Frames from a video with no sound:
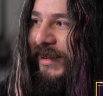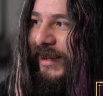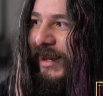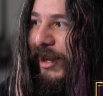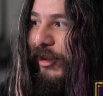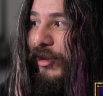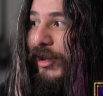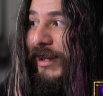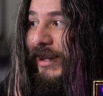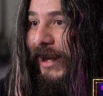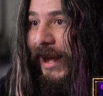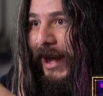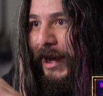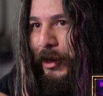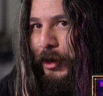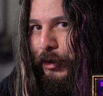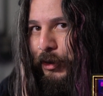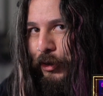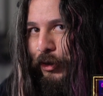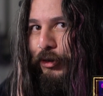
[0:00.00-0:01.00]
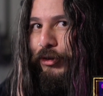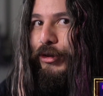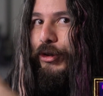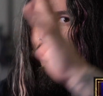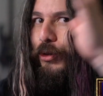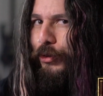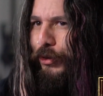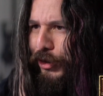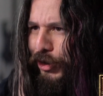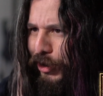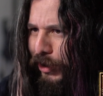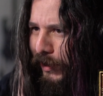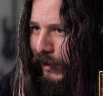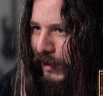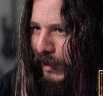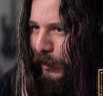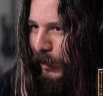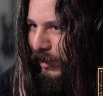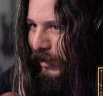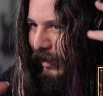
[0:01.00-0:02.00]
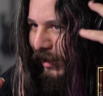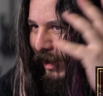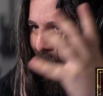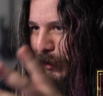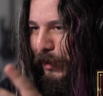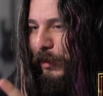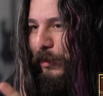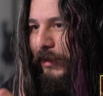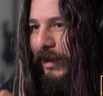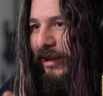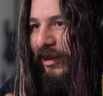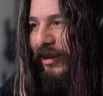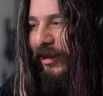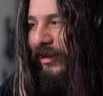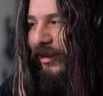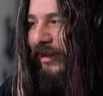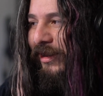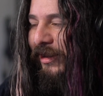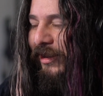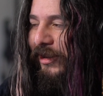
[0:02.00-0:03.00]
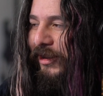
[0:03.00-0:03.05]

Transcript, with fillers: And then it added to the chugs, but they kept them there.